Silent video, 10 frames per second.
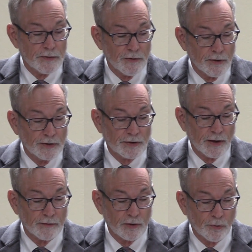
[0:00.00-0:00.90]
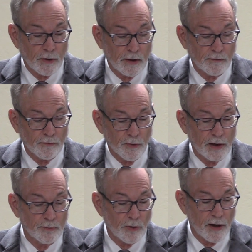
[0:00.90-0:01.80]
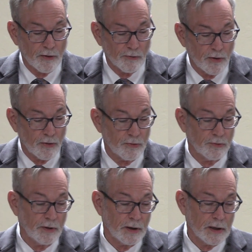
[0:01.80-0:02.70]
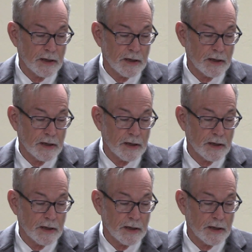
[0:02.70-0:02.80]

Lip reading: 3712 Greenbrier Road.